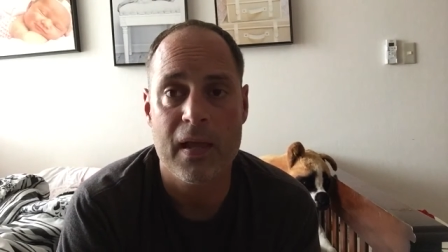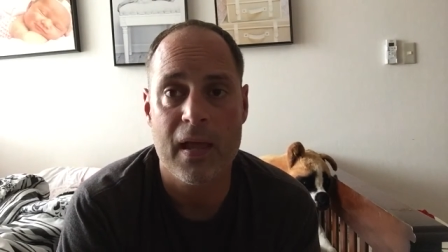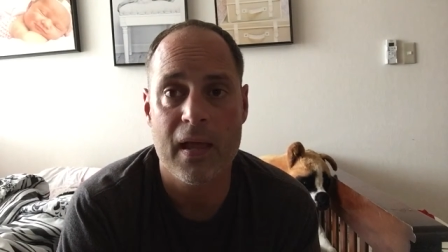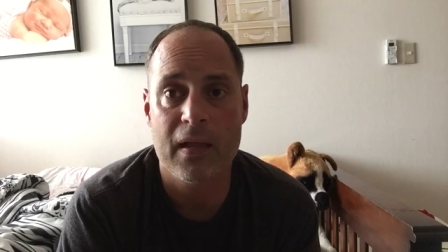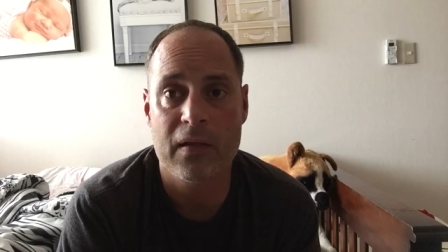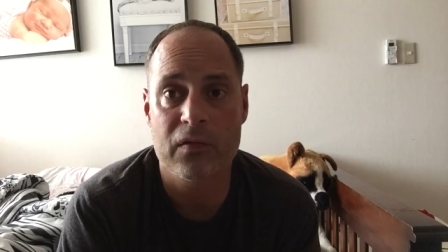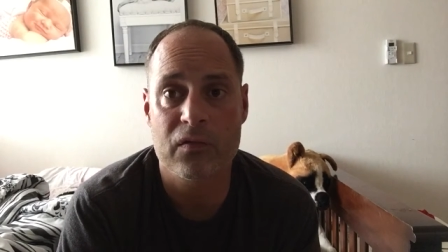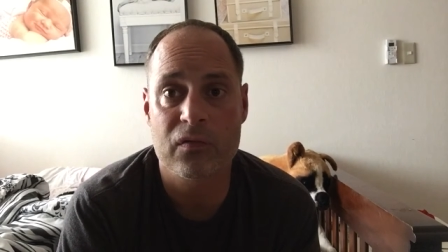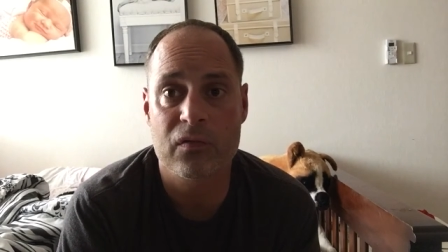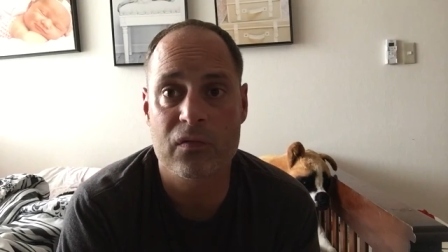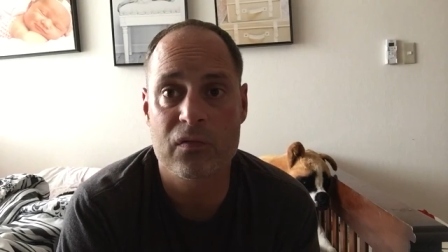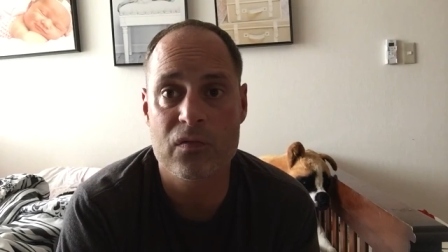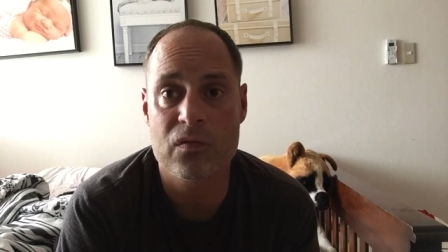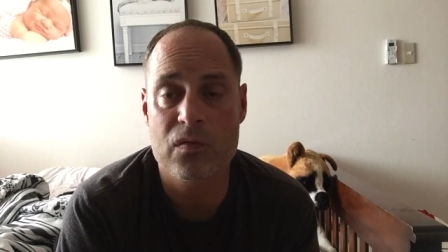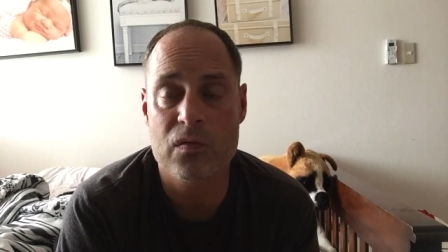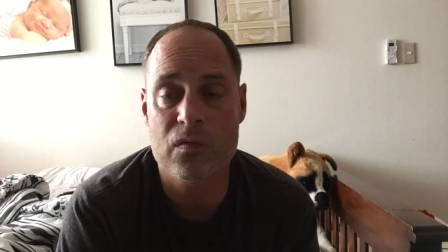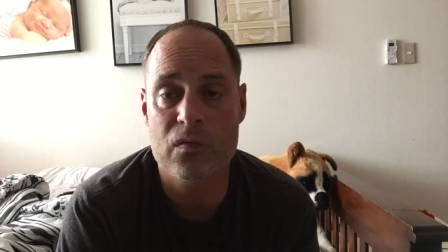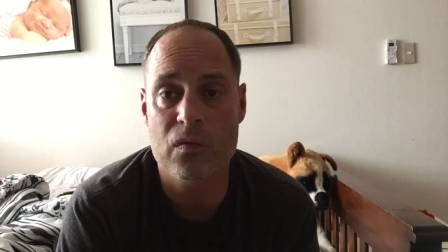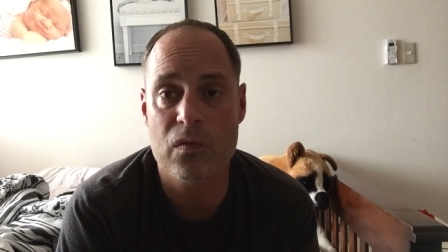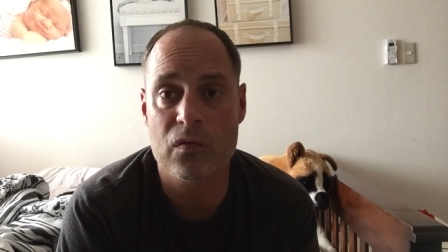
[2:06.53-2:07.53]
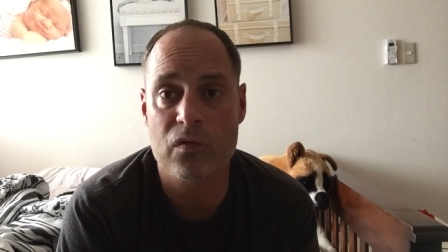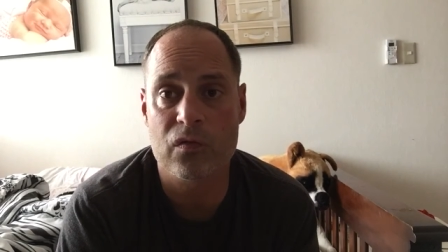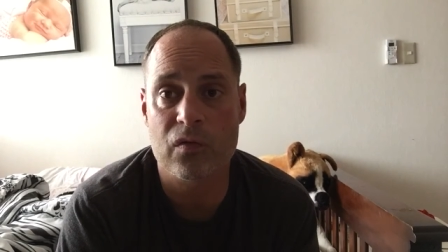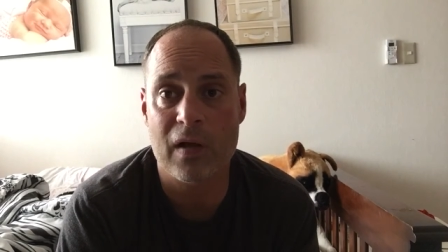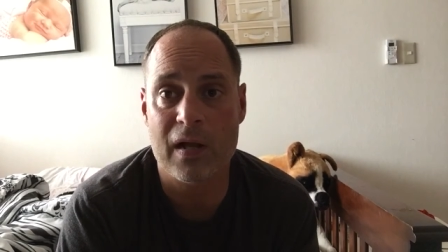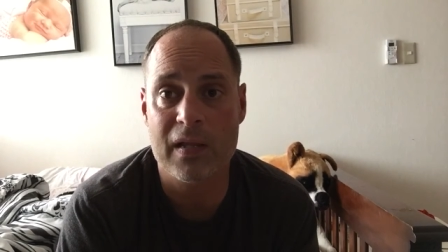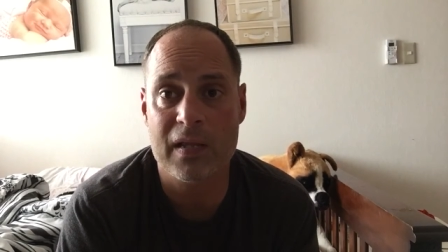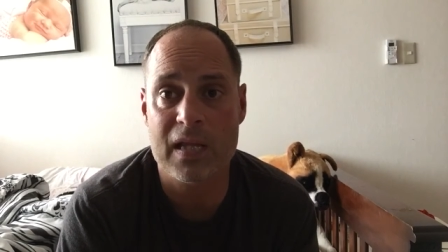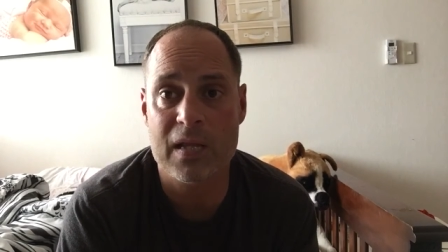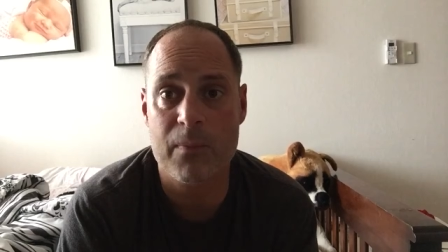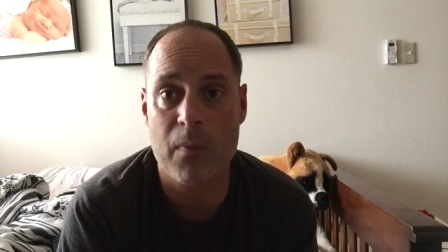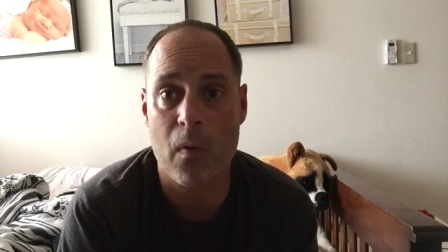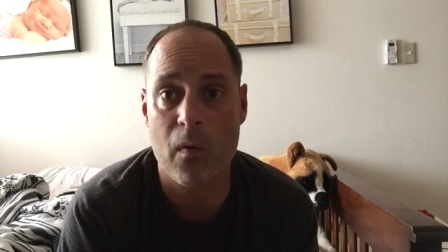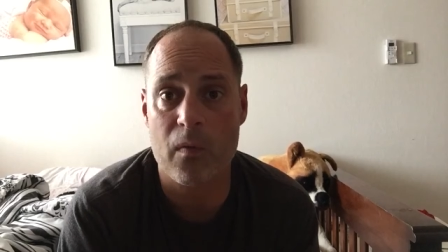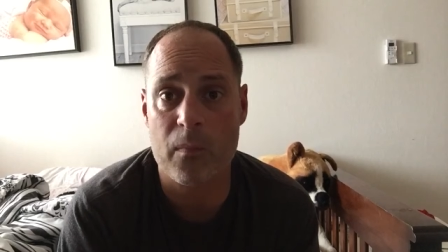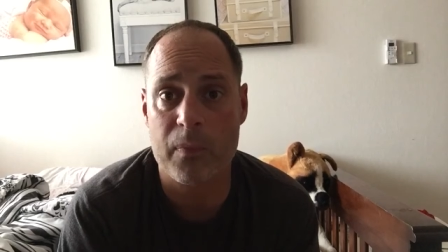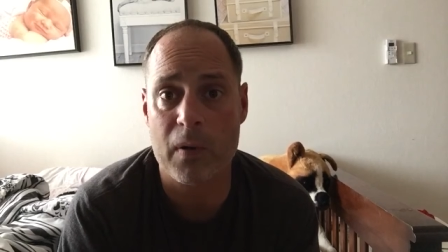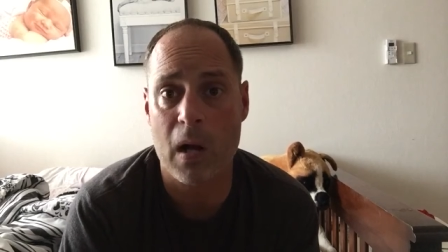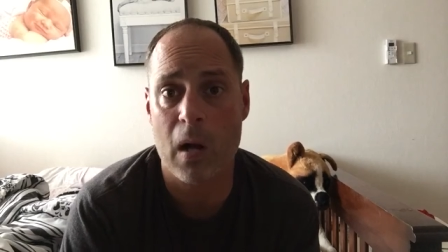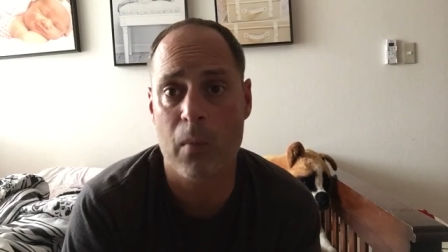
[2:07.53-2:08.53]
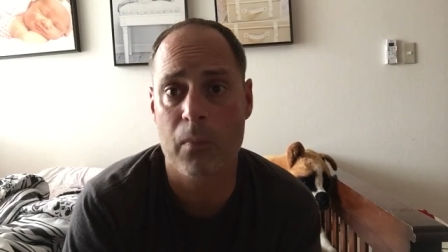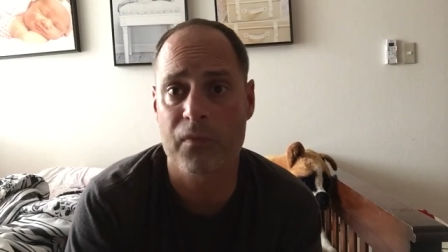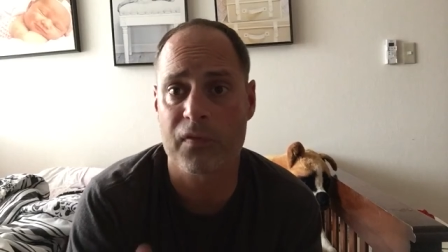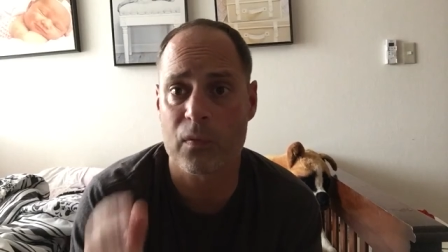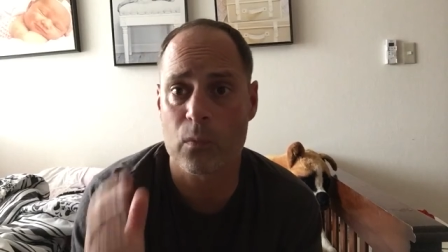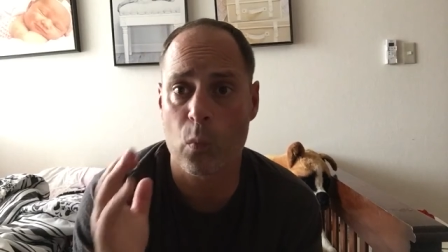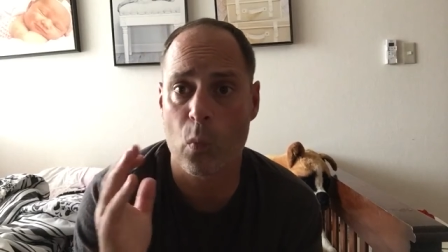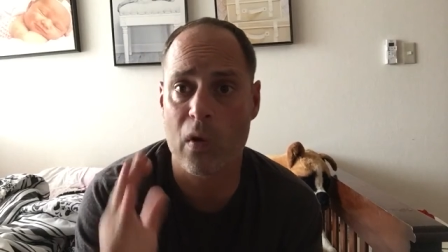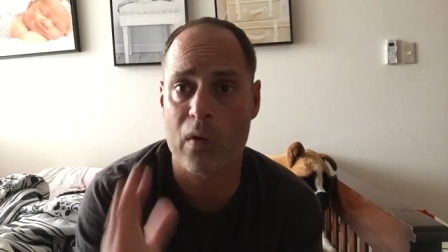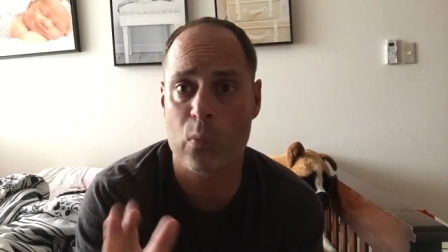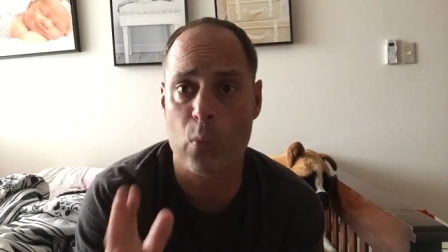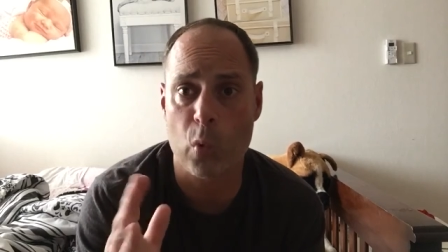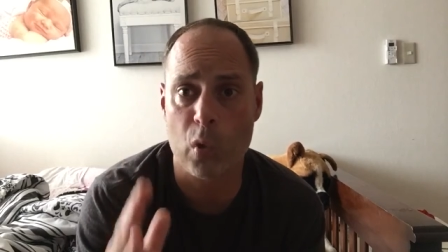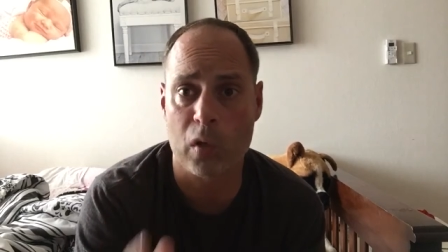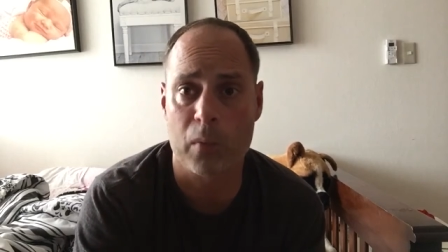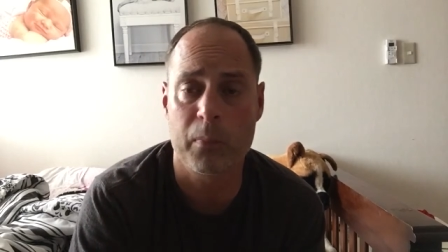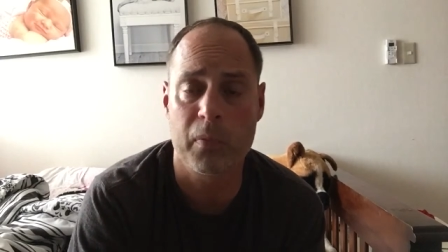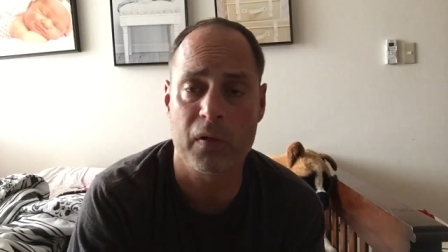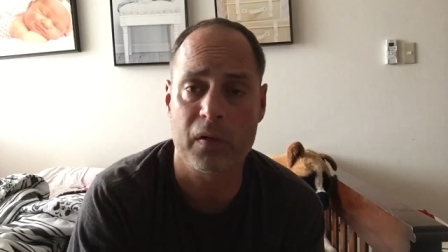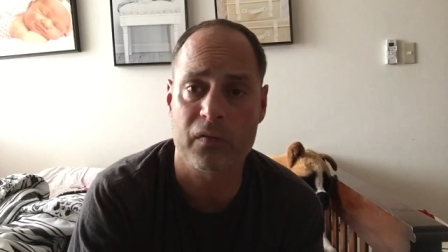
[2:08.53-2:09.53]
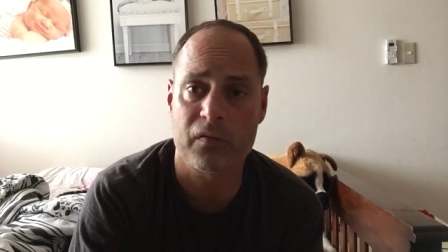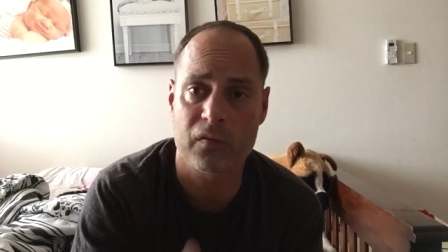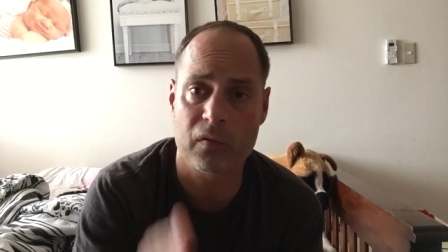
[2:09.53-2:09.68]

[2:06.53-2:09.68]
And try to keep all the problems in one workbook.